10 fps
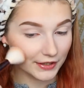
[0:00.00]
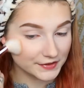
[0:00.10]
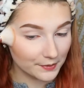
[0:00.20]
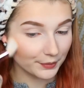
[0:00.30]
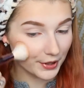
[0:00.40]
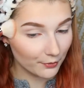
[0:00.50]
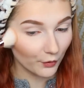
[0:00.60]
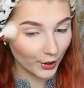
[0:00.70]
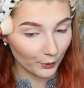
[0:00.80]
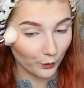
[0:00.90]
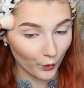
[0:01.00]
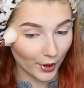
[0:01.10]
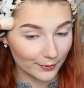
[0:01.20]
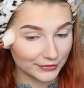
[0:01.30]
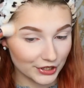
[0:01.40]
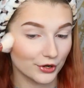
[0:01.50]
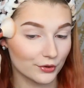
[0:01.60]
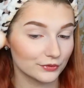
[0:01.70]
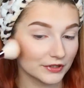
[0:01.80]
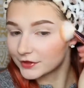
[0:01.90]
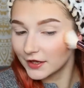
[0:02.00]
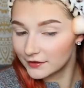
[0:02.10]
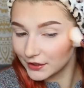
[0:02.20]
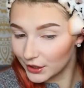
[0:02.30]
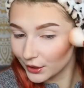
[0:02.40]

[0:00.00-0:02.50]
is a bit more warm tone than the